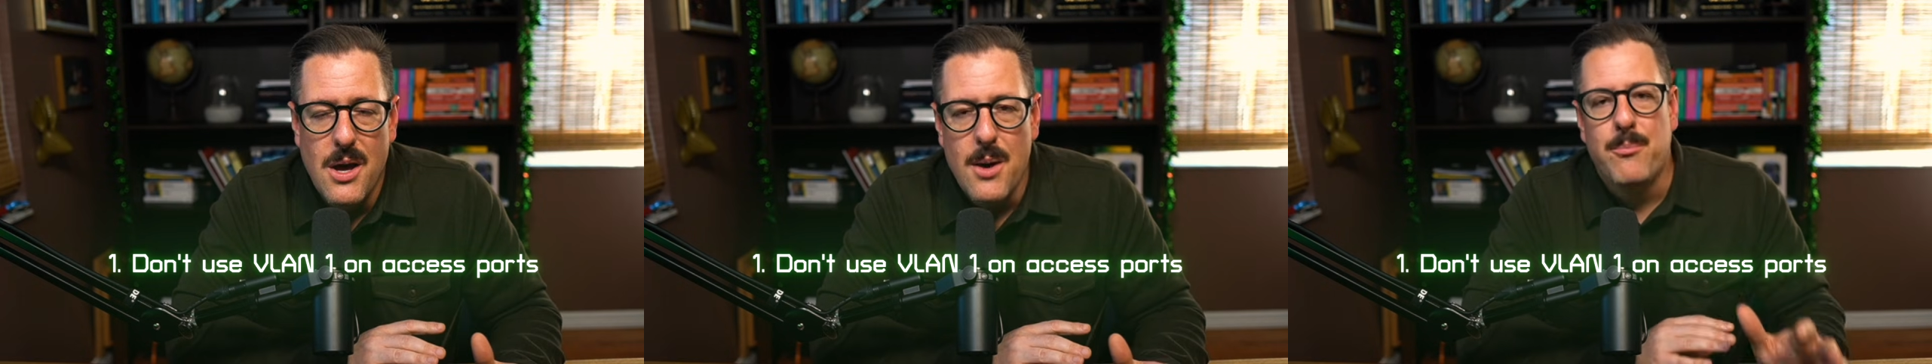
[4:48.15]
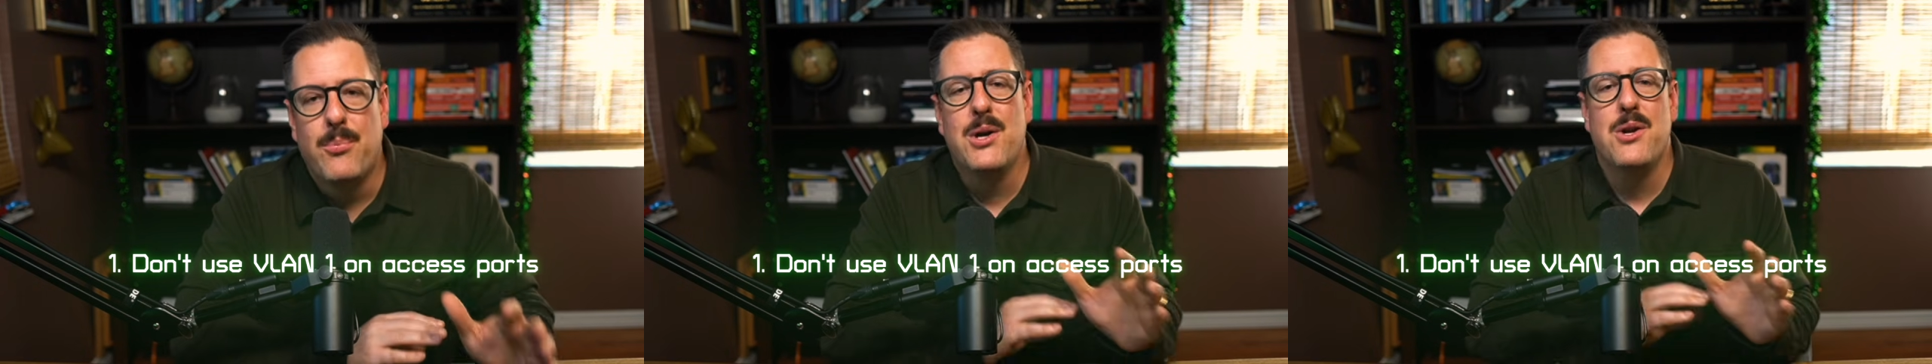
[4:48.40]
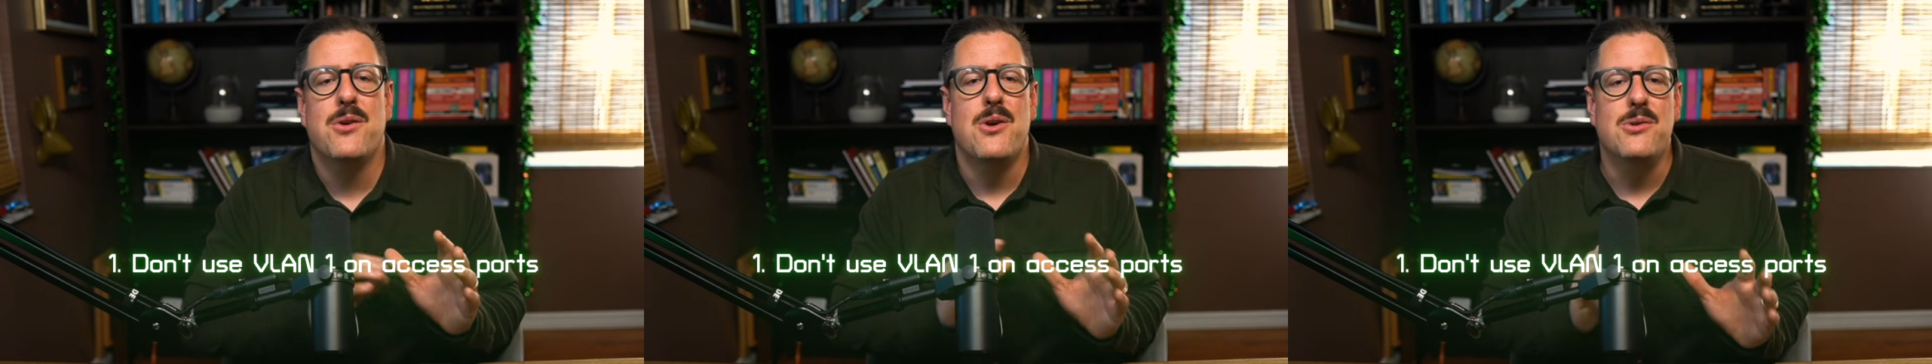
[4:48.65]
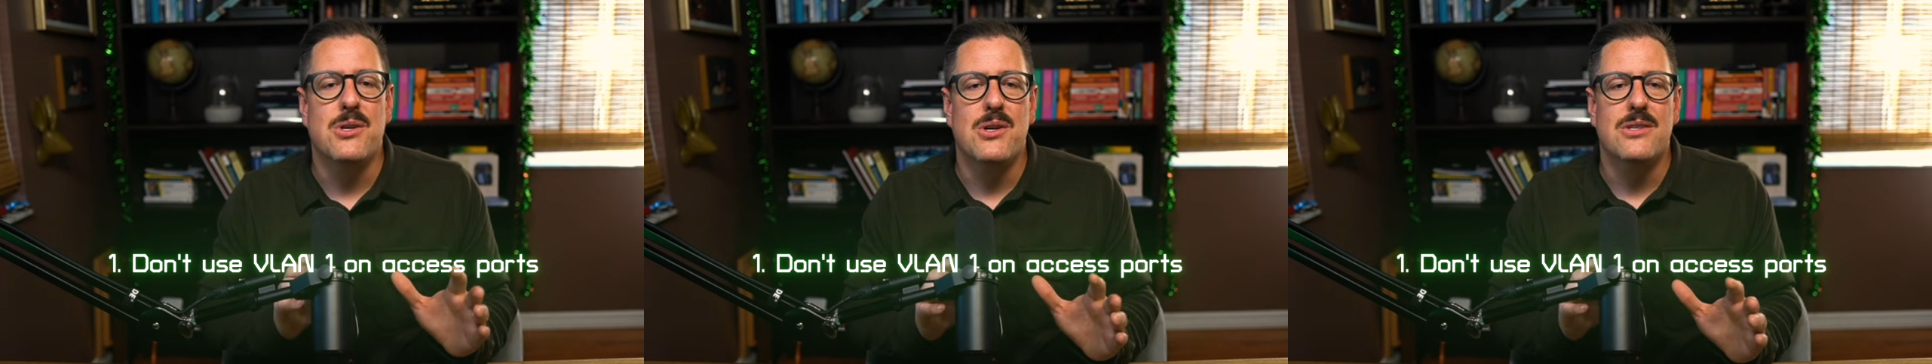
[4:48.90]
Put your
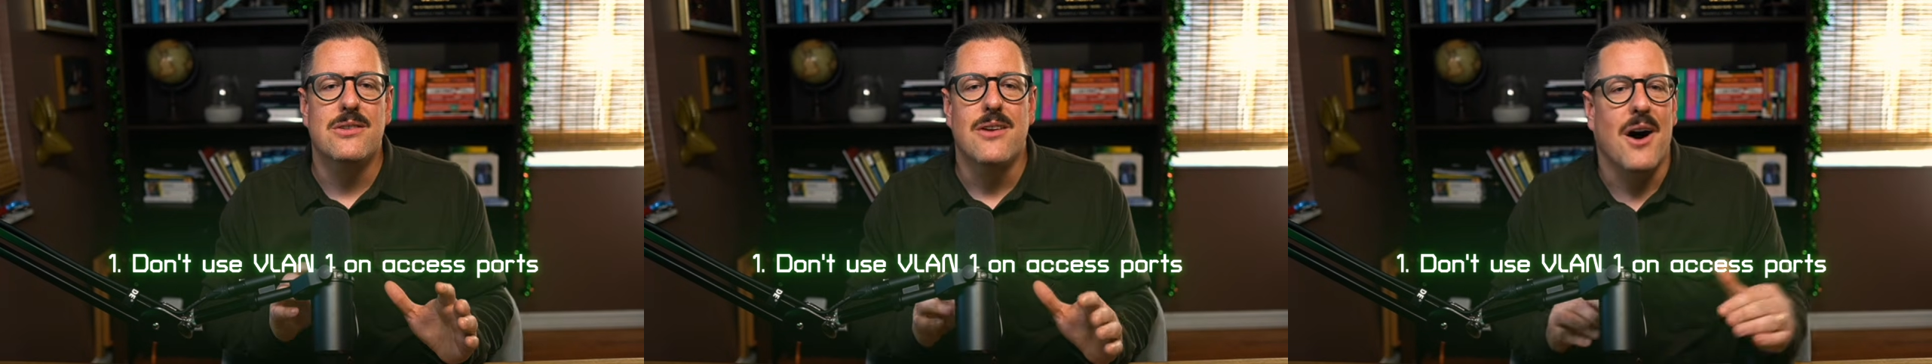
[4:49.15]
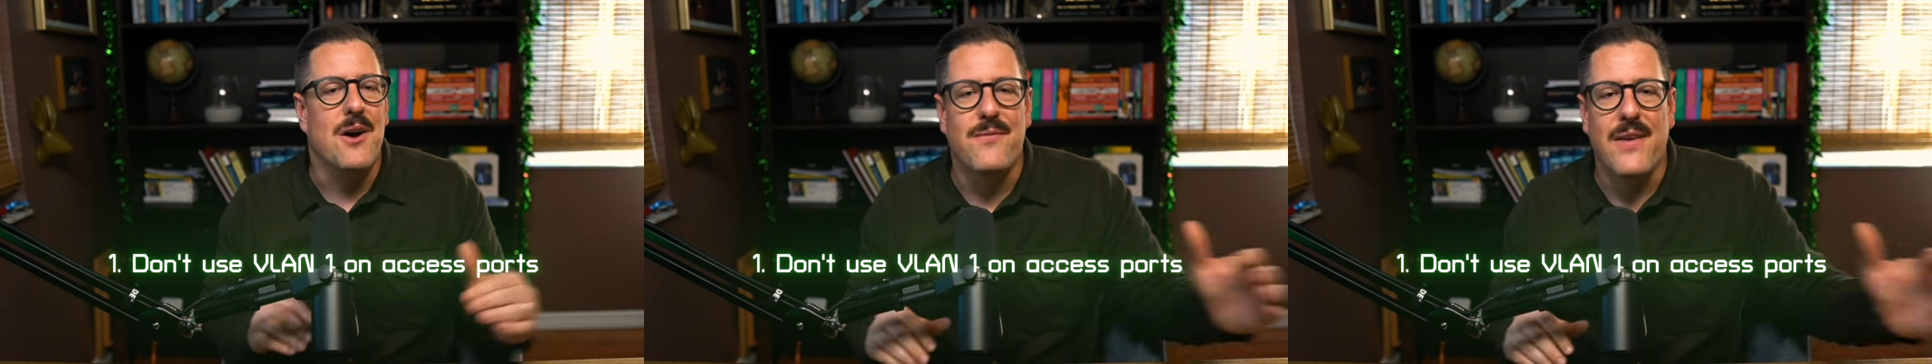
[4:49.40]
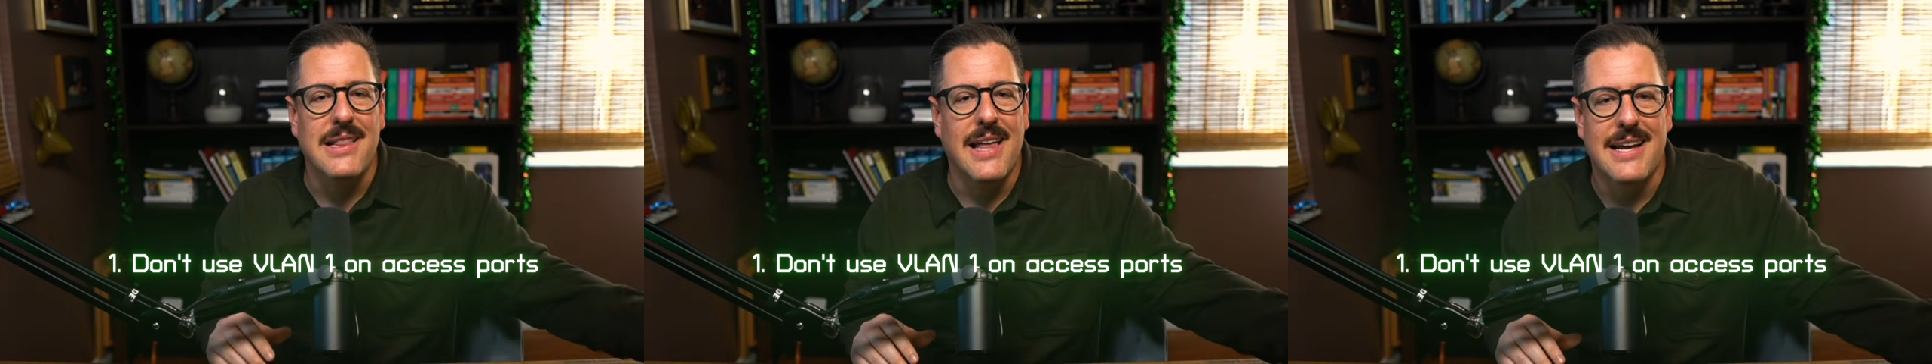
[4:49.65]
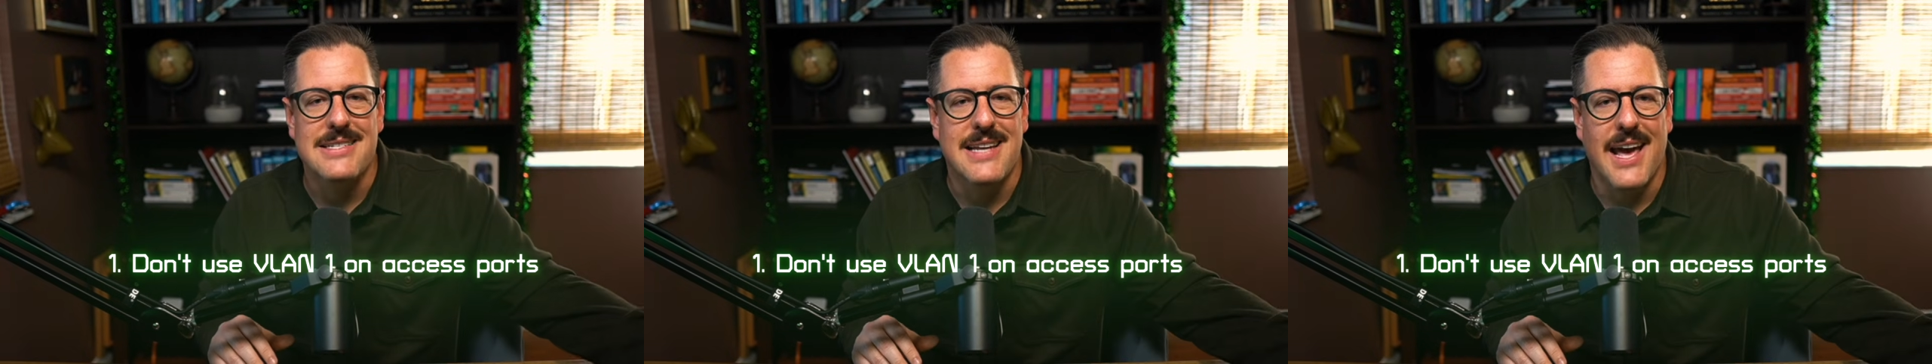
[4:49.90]
users on VLAN
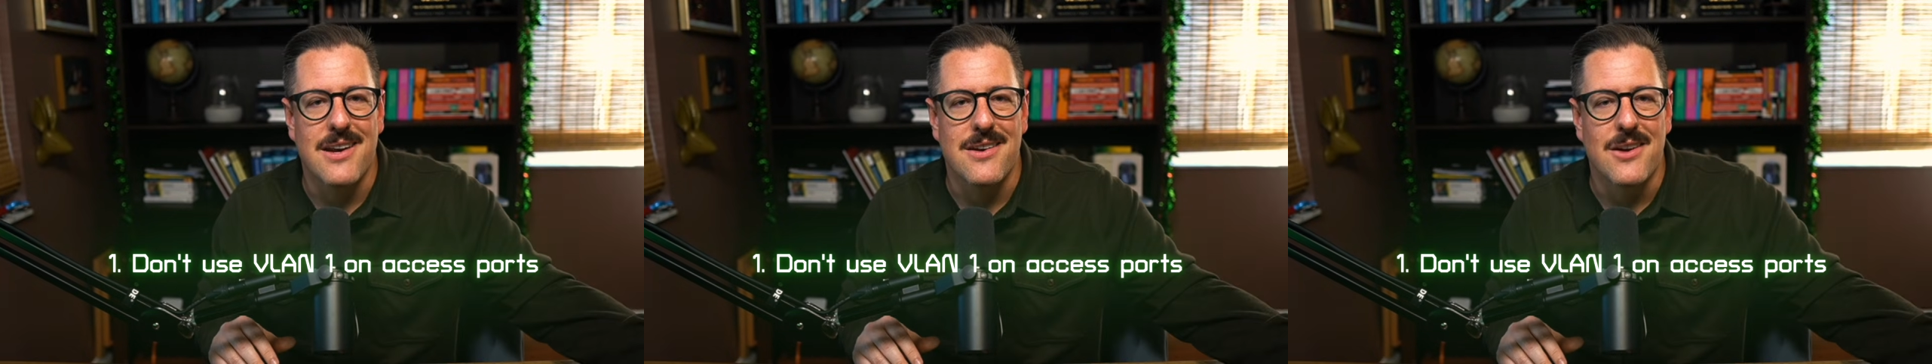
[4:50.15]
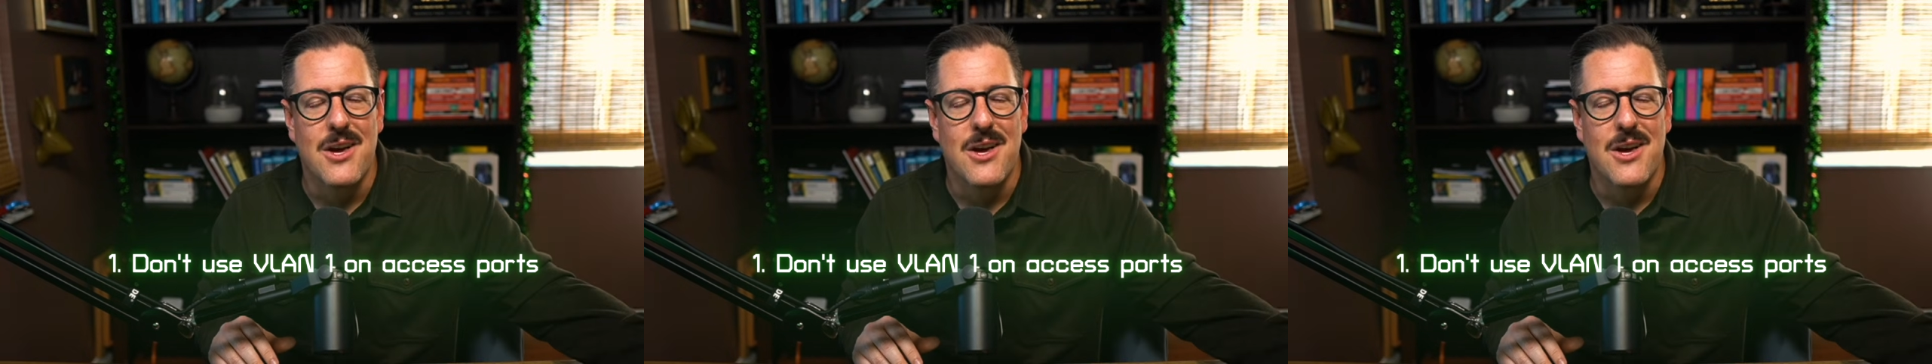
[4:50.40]
10,